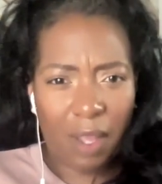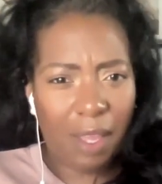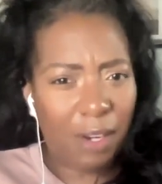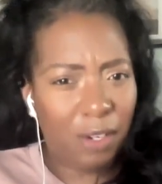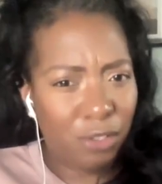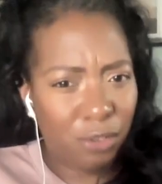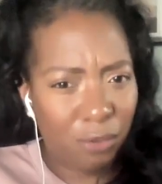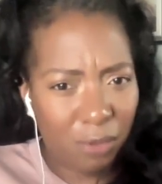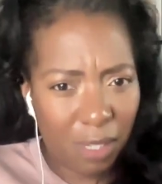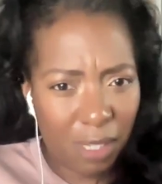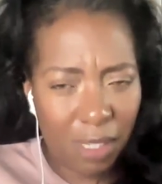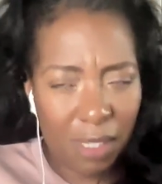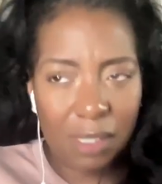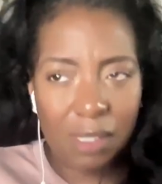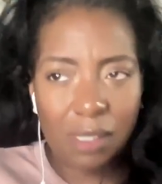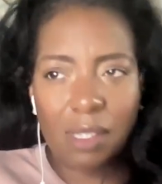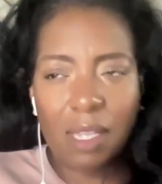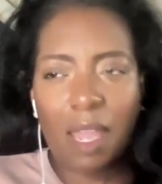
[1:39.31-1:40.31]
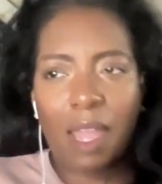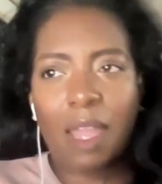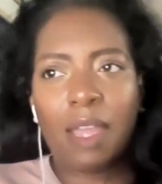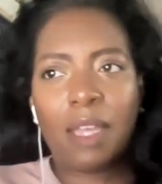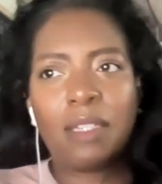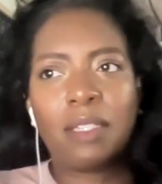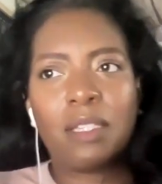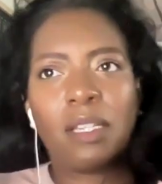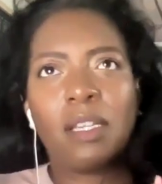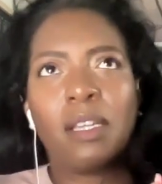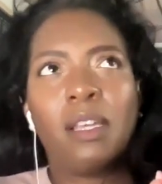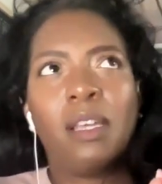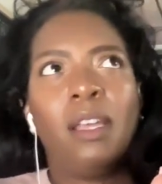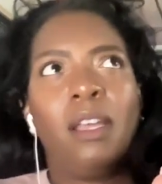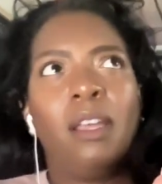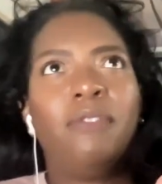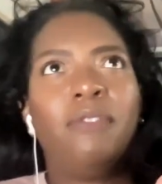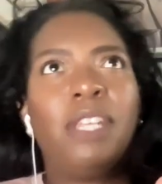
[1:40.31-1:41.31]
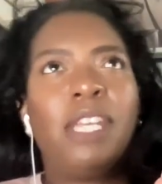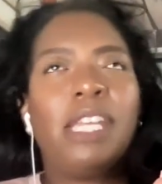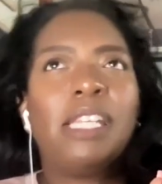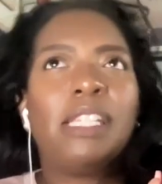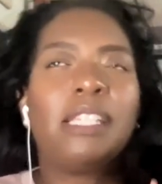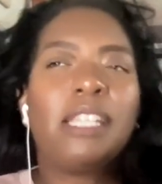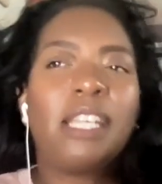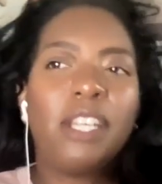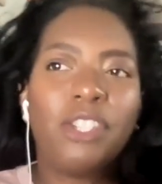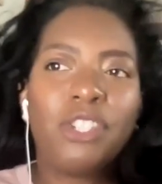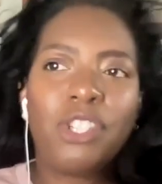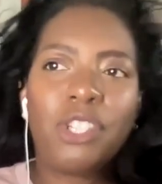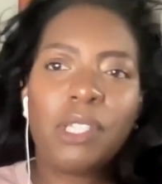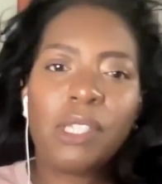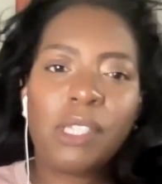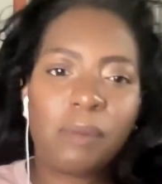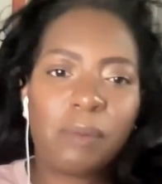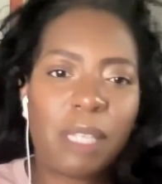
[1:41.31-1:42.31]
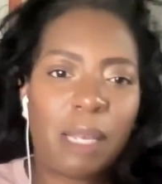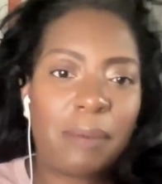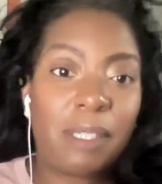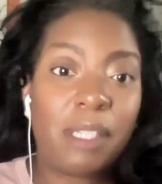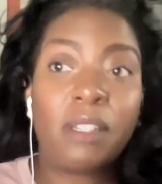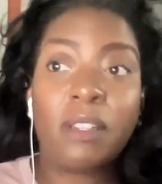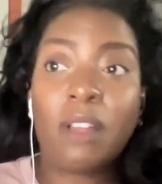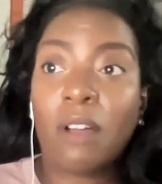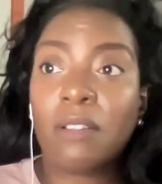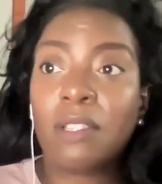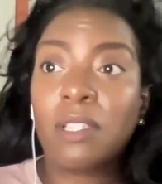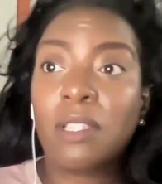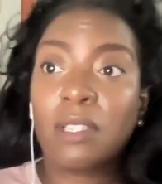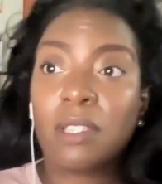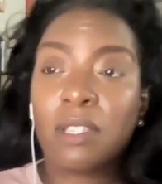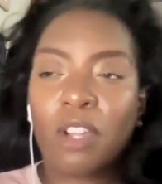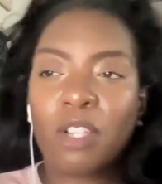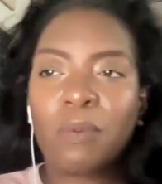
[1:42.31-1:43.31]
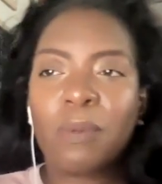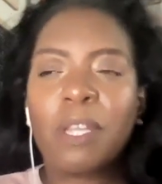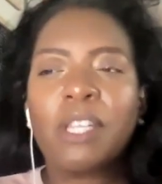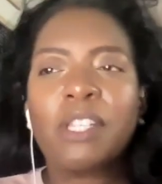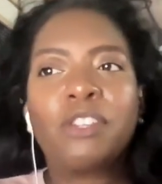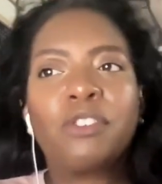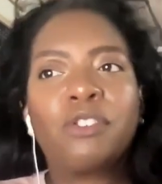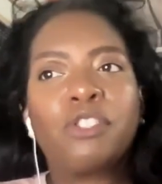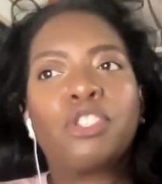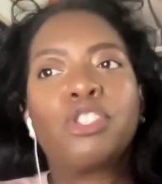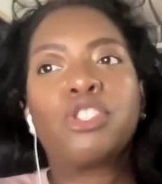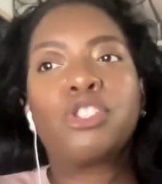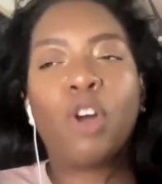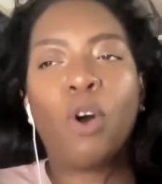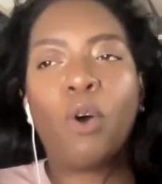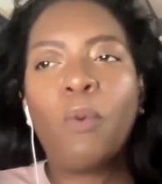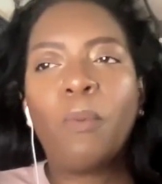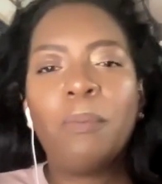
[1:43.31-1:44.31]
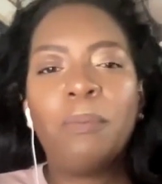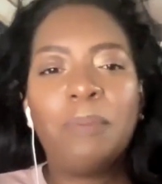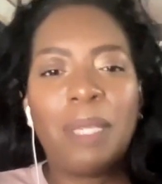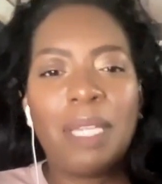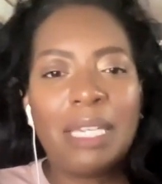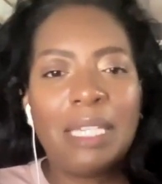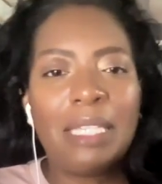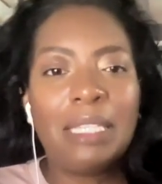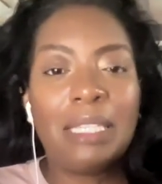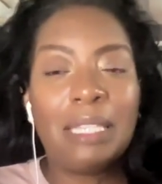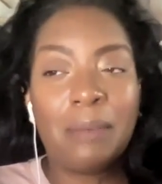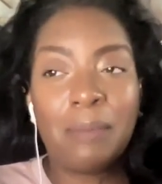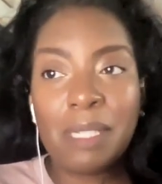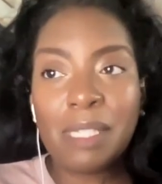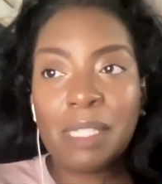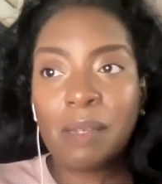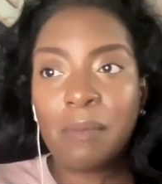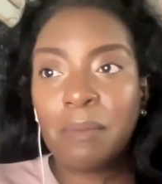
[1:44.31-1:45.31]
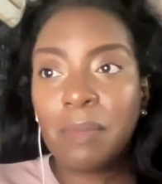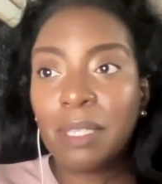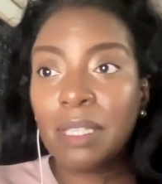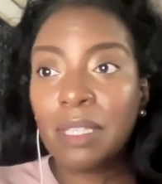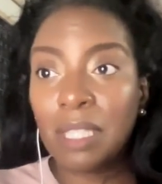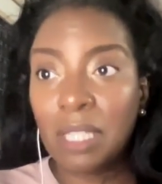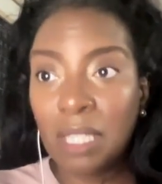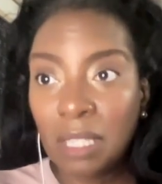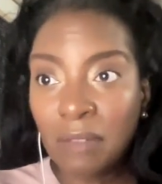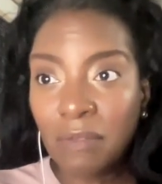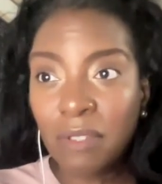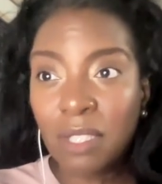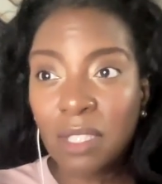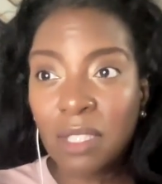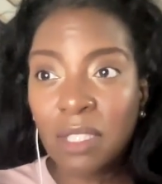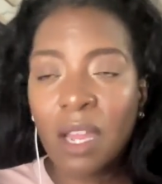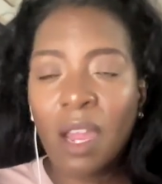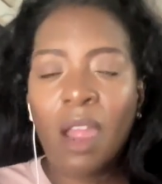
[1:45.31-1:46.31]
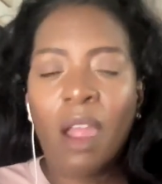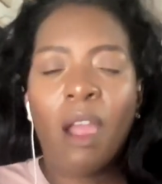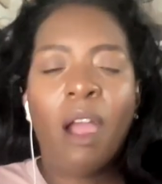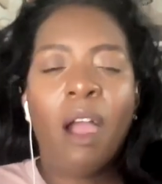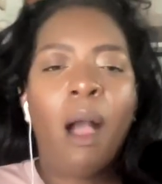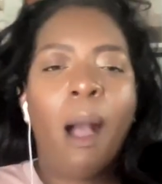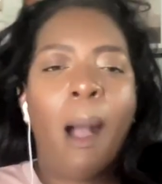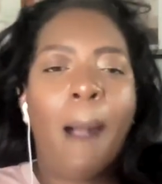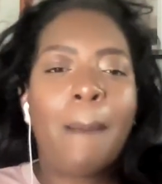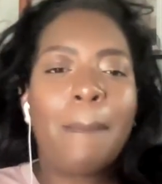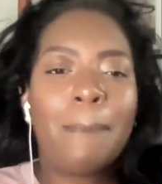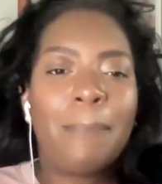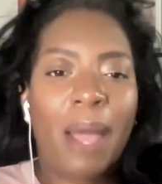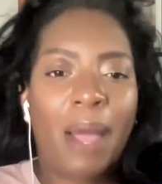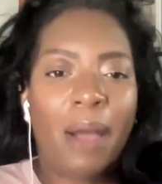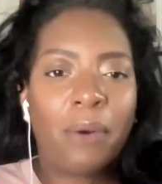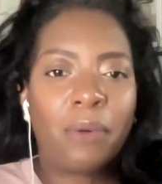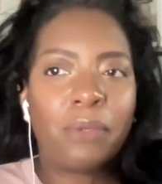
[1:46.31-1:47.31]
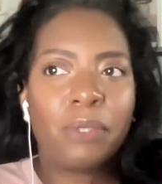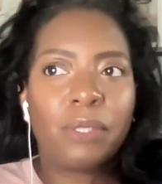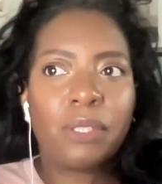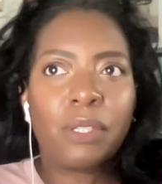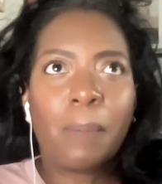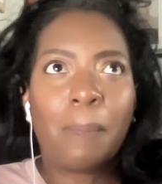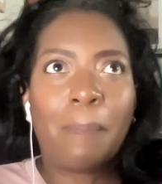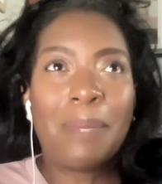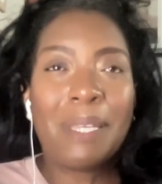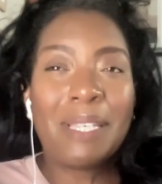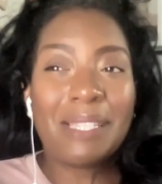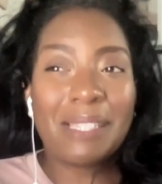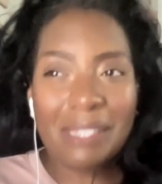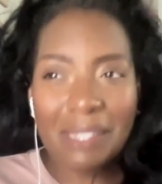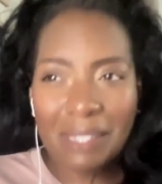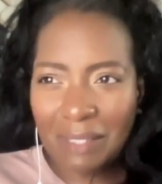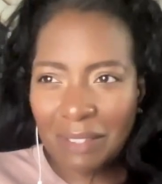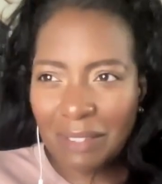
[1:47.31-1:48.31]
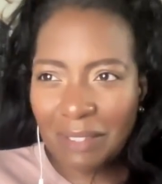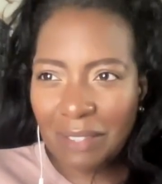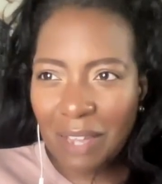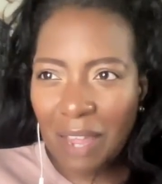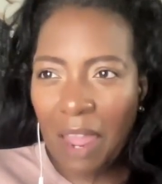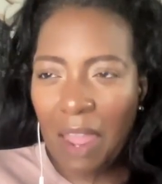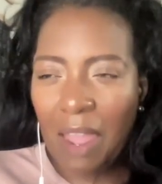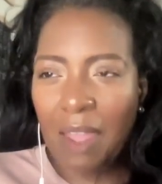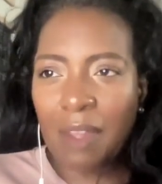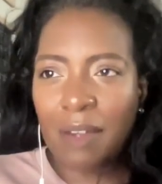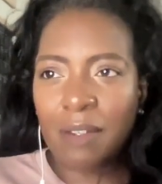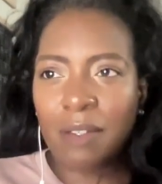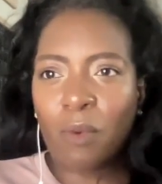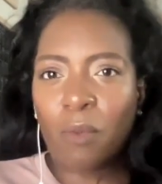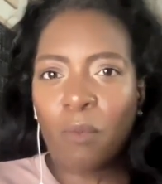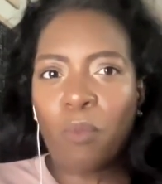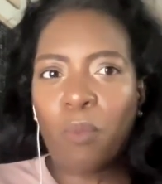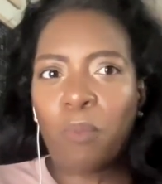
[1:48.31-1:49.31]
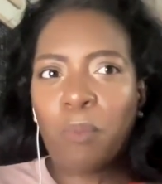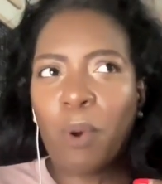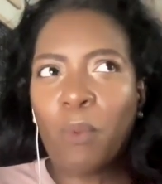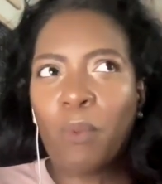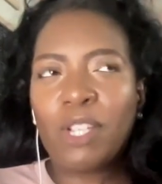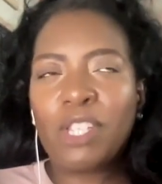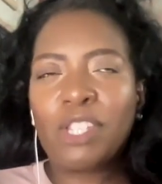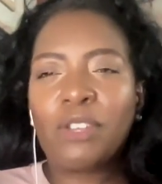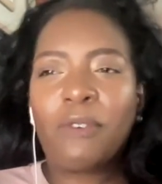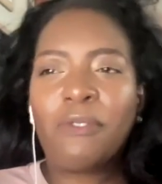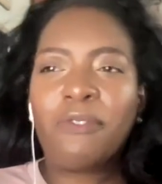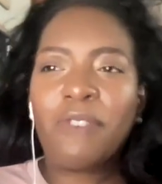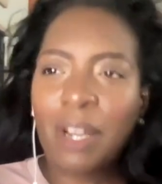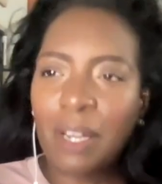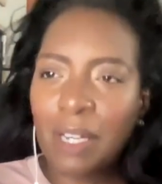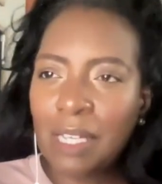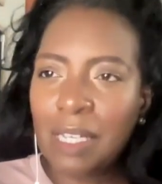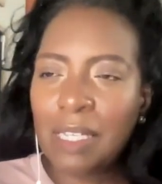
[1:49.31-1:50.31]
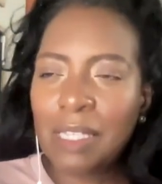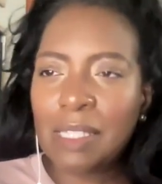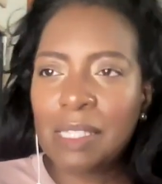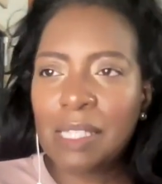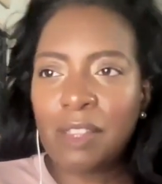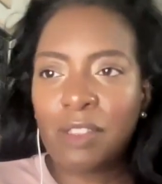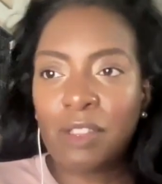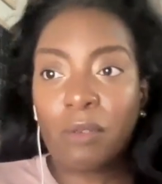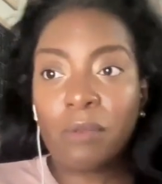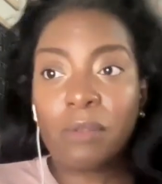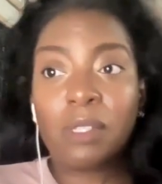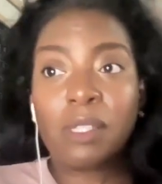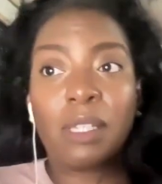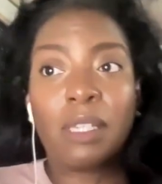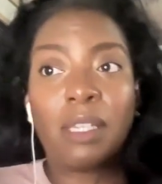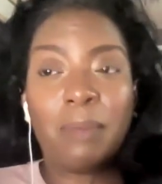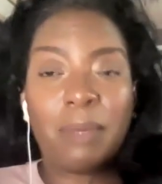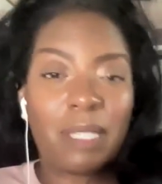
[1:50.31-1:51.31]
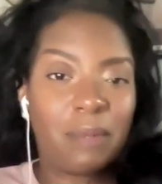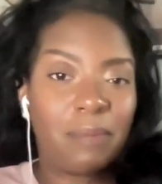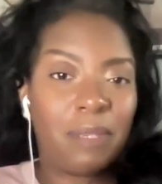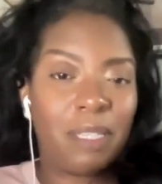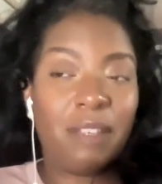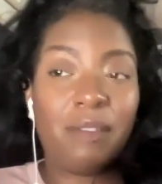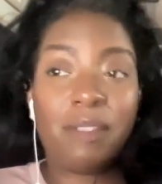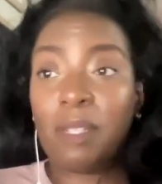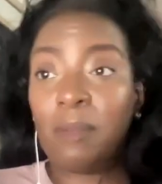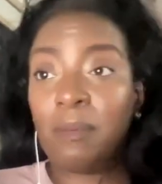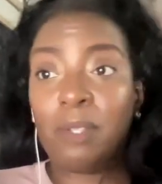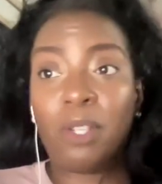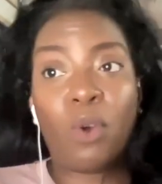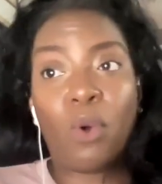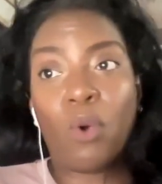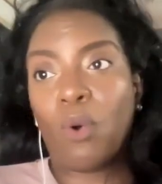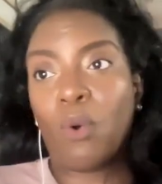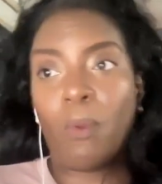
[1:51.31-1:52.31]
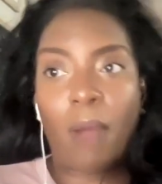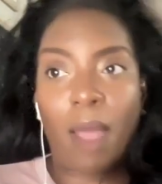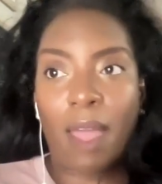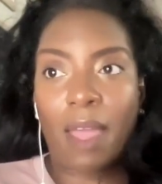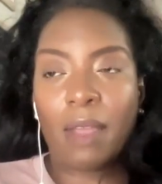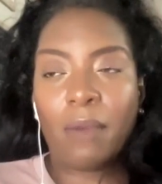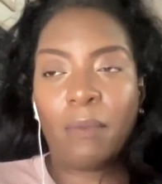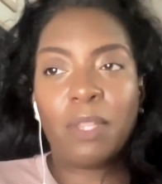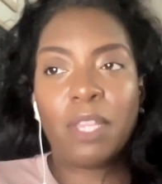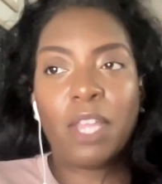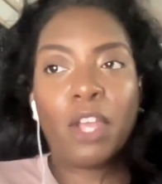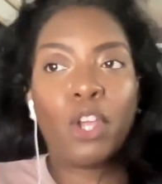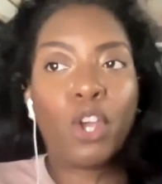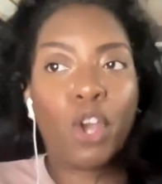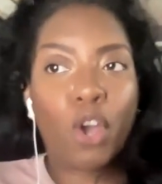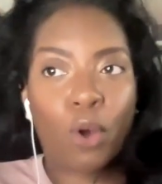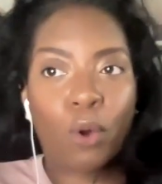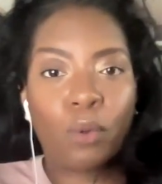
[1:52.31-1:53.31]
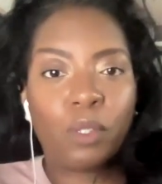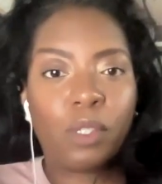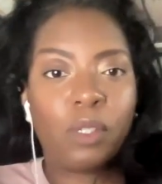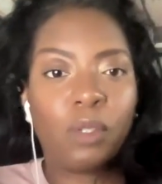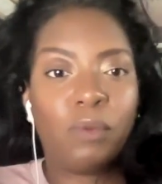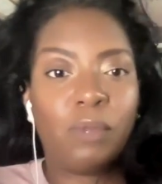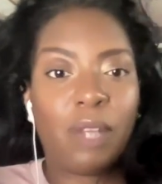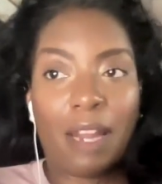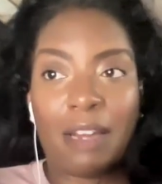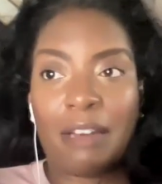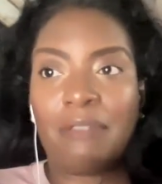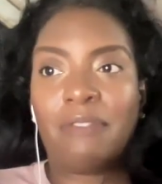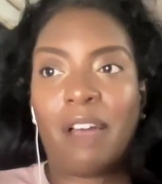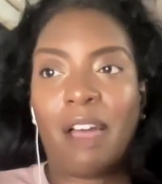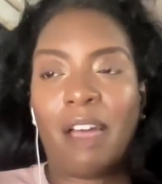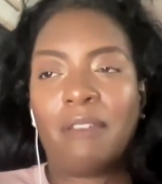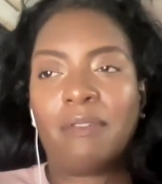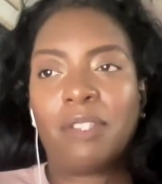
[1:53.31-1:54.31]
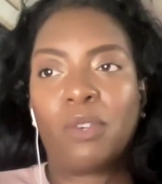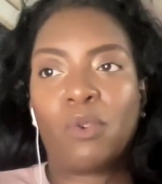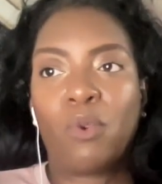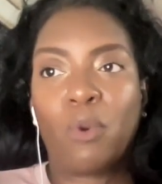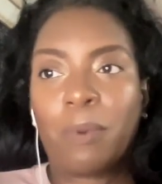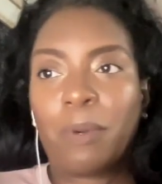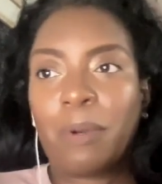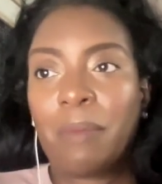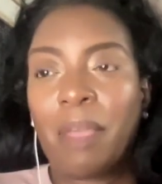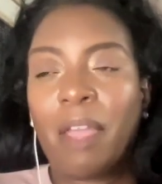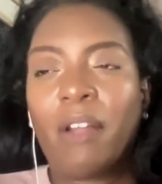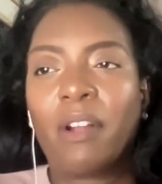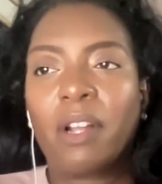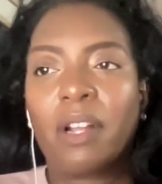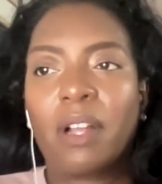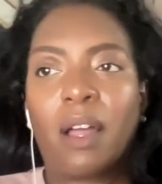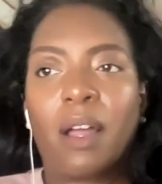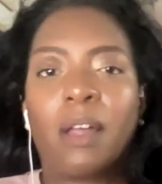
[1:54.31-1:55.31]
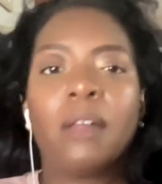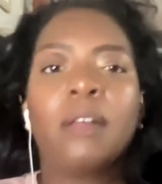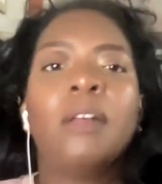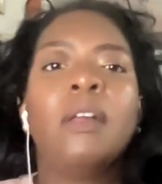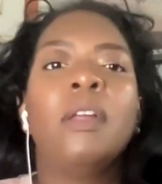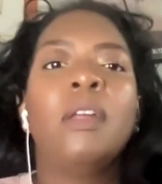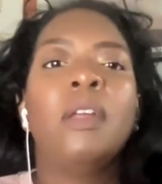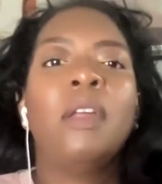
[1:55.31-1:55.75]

I got to do this. And the intentions sometimes get lost in the sauce because there's so many limited beliefs about business and but what's so funny is that those limits and beliefs seem to go away when they go to nine to fives in corporate america